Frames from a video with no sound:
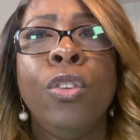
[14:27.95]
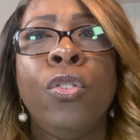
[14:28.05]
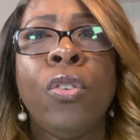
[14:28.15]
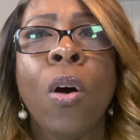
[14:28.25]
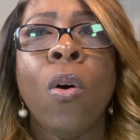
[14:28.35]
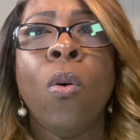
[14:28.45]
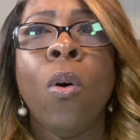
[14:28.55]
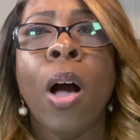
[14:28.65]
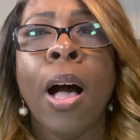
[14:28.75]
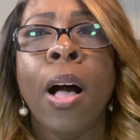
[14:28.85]

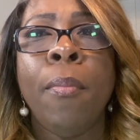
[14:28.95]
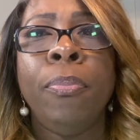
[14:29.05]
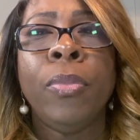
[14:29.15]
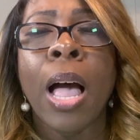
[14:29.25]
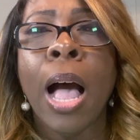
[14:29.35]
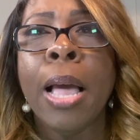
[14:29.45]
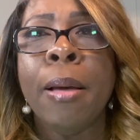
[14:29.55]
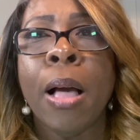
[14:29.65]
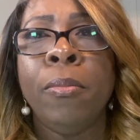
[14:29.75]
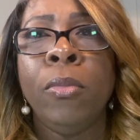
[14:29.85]
So
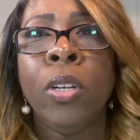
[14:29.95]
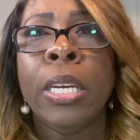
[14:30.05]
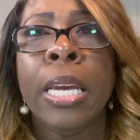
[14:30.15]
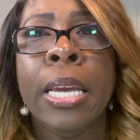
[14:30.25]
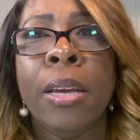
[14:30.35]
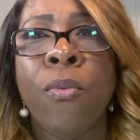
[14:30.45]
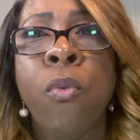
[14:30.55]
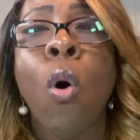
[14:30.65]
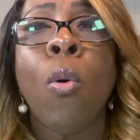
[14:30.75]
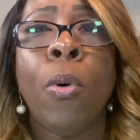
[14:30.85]
I'm looking
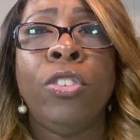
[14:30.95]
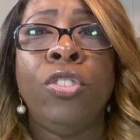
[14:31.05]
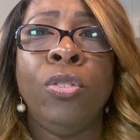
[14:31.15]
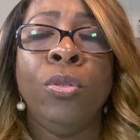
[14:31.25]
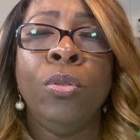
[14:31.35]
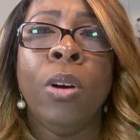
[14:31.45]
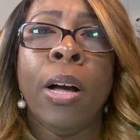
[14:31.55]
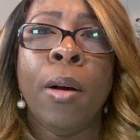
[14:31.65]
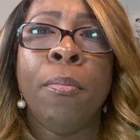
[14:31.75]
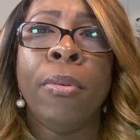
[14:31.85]
forward
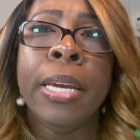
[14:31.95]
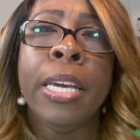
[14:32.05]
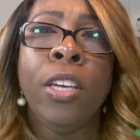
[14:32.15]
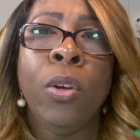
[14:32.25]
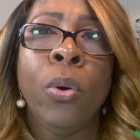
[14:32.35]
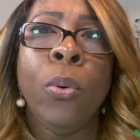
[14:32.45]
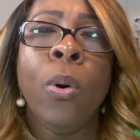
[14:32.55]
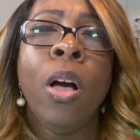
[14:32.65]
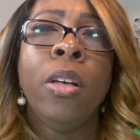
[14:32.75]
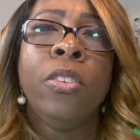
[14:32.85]
to bringing
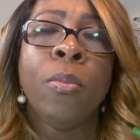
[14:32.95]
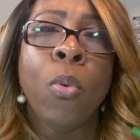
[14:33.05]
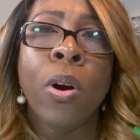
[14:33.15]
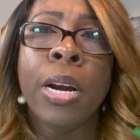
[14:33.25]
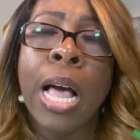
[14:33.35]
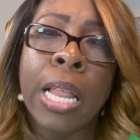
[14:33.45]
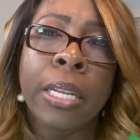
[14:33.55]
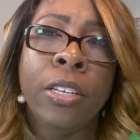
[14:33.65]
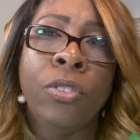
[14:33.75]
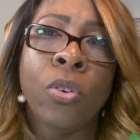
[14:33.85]
you some more
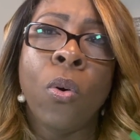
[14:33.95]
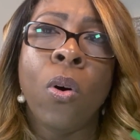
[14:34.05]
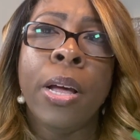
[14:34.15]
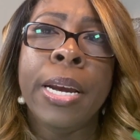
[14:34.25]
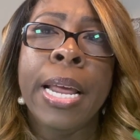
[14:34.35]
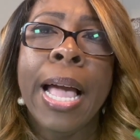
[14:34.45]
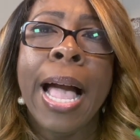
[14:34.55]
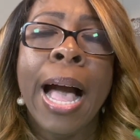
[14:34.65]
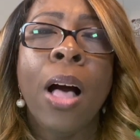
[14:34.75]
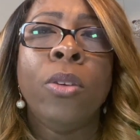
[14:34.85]
knowledge on
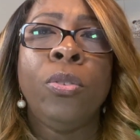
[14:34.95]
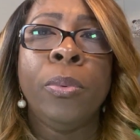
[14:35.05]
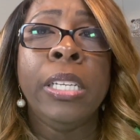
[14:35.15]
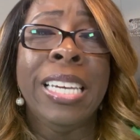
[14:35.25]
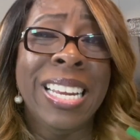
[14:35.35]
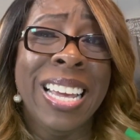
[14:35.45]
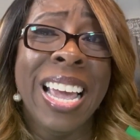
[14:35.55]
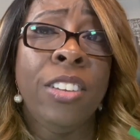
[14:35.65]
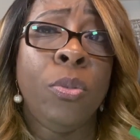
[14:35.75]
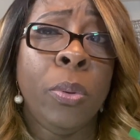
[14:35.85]
how to really get
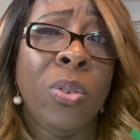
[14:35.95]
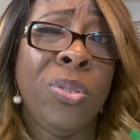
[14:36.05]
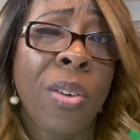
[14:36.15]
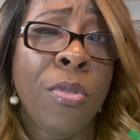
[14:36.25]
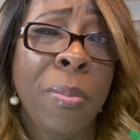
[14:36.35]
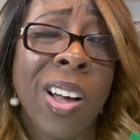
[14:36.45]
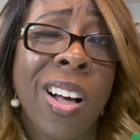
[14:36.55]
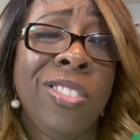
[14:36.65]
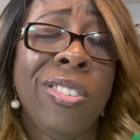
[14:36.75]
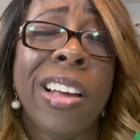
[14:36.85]
engaged with those government
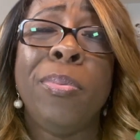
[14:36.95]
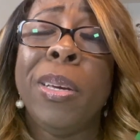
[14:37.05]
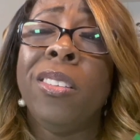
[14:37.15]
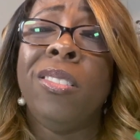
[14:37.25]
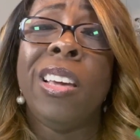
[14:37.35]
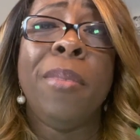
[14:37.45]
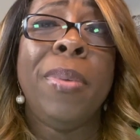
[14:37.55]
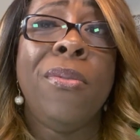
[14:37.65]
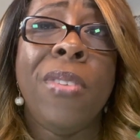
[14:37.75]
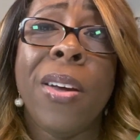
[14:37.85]
contracts because they
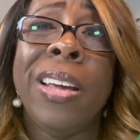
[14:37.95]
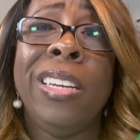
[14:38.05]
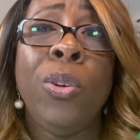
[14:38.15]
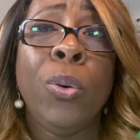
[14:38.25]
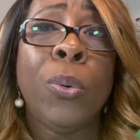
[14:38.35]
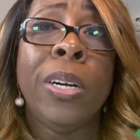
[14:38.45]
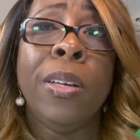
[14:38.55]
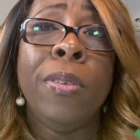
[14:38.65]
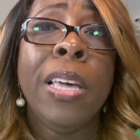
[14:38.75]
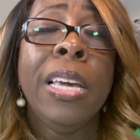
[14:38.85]
can be very
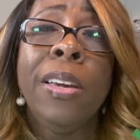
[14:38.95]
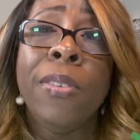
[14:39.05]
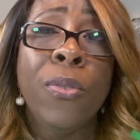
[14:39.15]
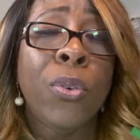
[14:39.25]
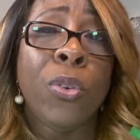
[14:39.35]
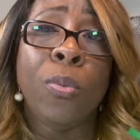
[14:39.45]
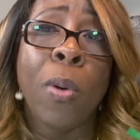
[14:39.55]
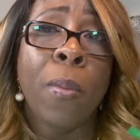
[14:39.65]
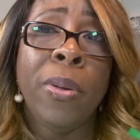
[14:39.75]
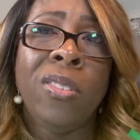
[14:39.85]
lucrative, even if you're a
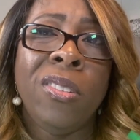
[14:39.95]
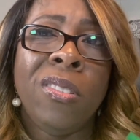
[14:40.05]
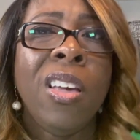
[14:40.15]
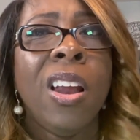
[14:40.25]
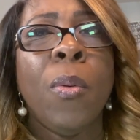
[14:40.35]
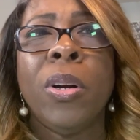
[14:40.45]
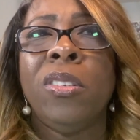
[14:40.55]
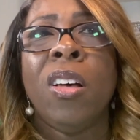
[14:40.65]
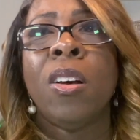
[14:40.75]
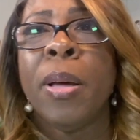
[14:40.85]
small business. I
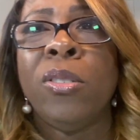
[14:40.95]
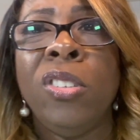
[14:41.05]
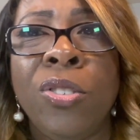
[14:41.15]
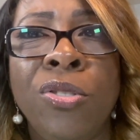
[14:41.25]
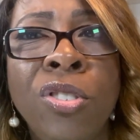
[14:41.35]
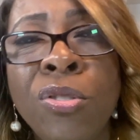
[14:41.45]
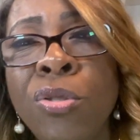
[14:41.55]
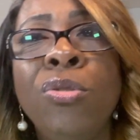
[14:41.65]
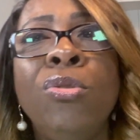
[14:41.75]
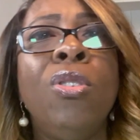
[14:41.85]
want to talk about tier
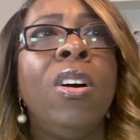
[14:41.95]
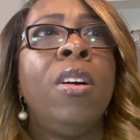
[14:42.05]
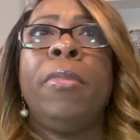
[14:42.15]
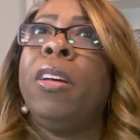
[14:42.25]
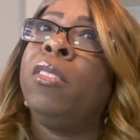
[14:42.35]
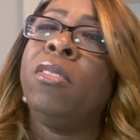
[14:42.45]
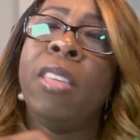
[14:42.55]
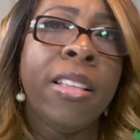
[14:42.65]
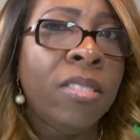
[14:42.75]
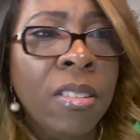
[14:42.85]
2 because
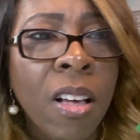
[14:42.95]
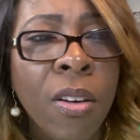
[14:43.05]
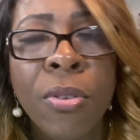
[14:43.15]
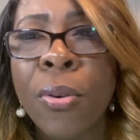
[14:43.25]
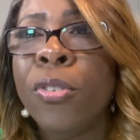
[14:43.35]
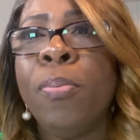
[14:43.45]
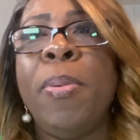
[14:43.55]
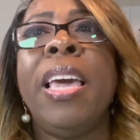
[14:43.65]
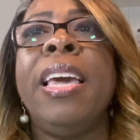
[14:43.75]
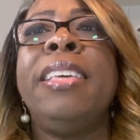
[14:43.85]
that's another
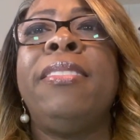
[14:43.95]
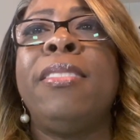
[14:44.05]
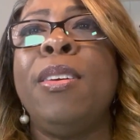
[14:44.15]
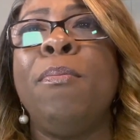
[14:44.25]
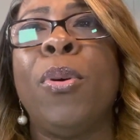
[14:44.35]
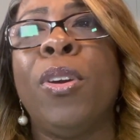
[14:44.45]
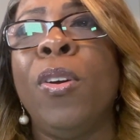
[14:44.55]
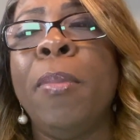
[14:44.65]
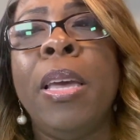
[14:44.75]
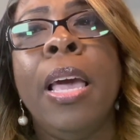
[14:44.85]
space in
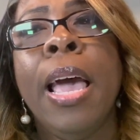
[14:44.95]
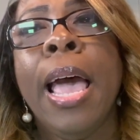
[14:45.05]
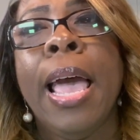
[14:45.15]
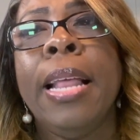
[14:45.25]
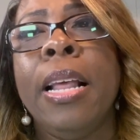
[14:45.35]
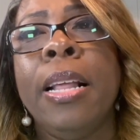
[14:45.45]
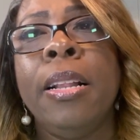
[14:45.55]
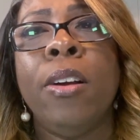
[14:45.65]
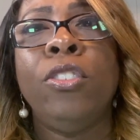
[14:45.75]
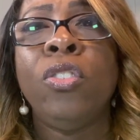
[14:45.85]
procurement.
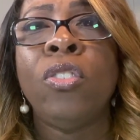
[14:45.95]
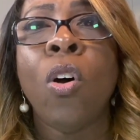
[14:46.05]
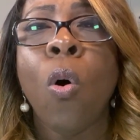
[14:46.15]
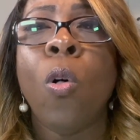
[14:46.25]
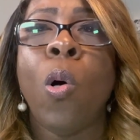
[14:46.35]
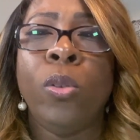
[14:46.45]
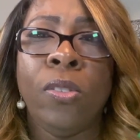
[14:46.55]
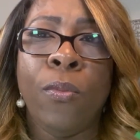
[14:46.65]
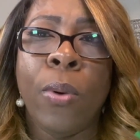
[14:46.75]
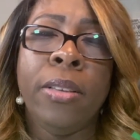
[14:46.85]
And there are just a whole
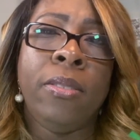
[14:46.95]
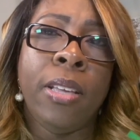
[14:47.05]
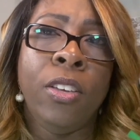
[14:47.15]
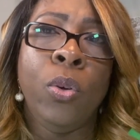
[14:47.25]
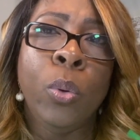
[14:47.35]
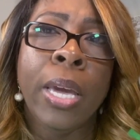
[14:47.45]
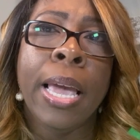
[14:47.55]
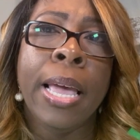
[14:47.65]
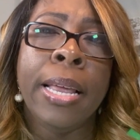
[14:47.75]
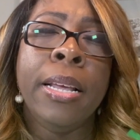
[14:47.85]
host of ways that you
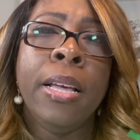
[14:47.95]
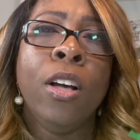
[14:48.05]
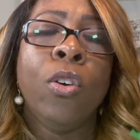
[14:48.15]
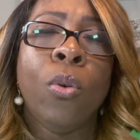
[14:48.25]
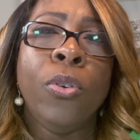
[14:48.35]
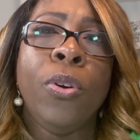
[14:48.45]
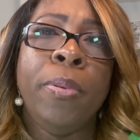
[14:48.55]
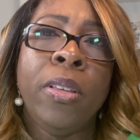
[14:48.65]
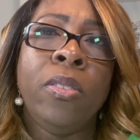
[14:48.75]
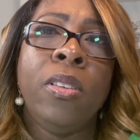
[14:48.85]
can grow
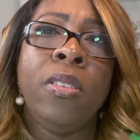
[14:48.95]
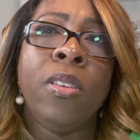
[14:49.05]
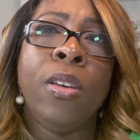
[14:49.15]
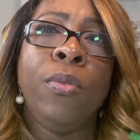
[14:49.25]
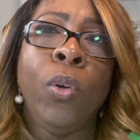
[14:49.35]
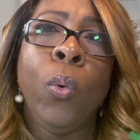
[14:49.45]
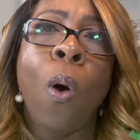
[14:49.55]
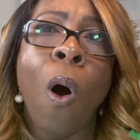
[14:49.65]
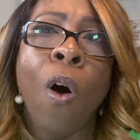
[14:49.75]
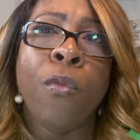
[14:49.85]
your business if
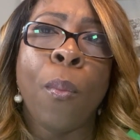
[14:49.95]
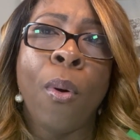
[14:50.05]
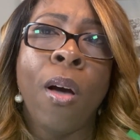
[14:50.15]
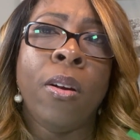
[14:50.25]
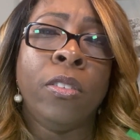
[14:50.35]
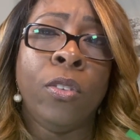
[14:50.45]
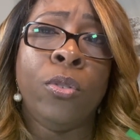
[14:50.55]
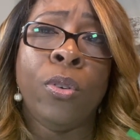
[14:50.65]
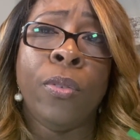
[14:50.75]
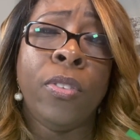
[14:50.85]
you offer products
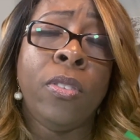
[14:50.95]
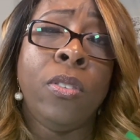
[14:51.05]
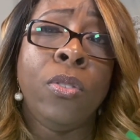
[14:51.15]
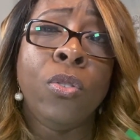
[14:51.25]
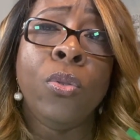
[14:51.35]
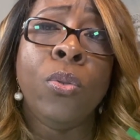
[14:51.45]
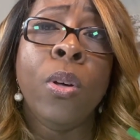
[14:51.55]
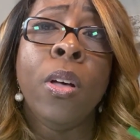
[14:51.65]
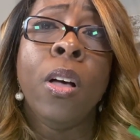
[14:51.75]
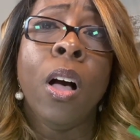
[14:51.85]
or services
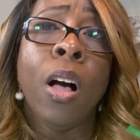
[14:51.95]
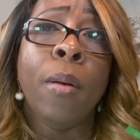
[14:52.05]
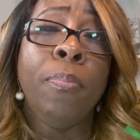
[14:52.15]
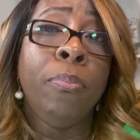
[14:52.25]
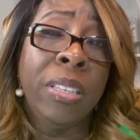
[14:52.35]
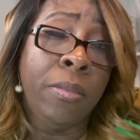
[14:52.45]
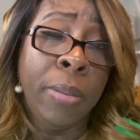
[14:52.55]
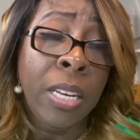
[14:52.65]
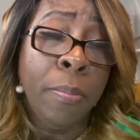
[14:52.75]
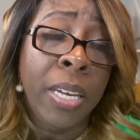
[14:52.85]
to
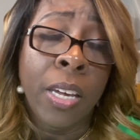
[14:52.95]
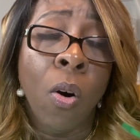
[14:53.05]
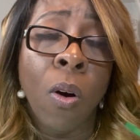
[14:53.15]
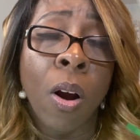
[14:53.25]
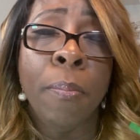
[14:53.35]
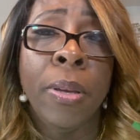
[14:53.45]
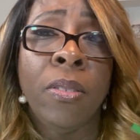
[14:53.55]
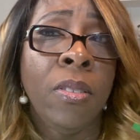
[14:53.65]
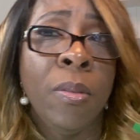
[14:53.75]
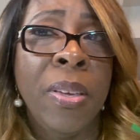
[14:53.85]
B2B or
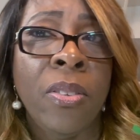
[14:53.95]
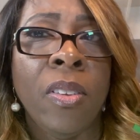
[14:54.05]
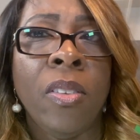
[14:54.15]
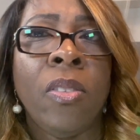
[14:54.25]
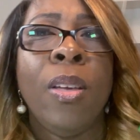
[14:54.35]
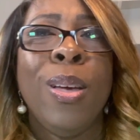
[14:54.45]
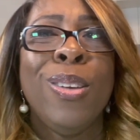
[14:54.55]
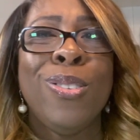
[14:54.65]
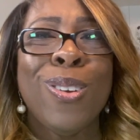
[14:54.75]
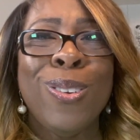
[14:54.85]
business to business.
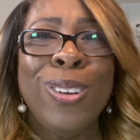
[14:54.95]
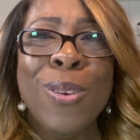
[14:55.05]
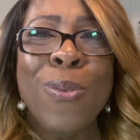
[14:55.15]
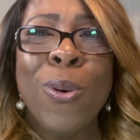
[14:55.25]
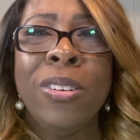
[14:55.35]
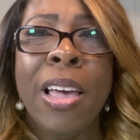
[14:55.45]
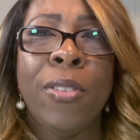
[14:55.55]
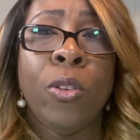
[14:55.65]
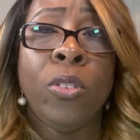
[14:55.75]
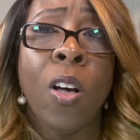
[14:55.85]
So looking forward to
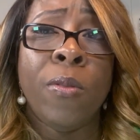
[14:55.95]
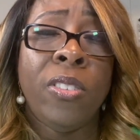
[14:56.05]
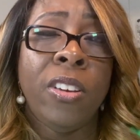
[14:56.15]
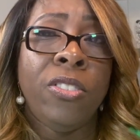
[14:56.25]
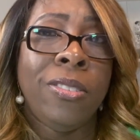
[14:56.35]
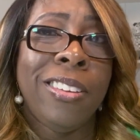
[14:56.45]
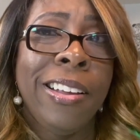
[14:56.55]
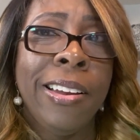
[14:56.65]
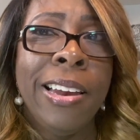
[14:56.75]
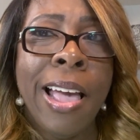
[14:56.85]
having those conversations.
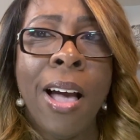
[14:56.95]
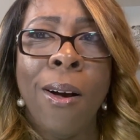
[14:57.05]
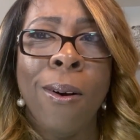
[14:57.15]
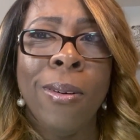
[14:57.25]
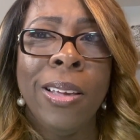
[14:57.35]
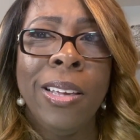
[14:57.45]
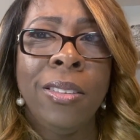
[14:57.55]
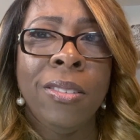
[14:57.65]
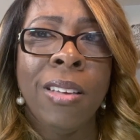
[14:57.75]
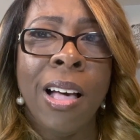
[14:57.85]
And now
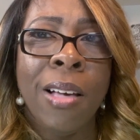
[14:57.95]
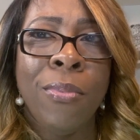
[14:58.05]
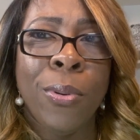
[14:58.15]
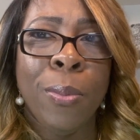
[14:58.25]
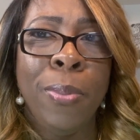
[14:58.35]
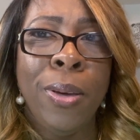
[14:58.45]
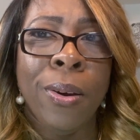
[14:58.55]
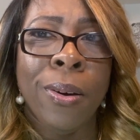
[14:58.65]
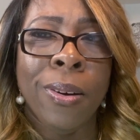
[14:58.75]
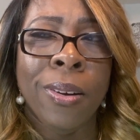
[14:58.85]
it's time for the
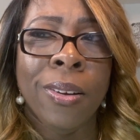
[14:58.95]
beer.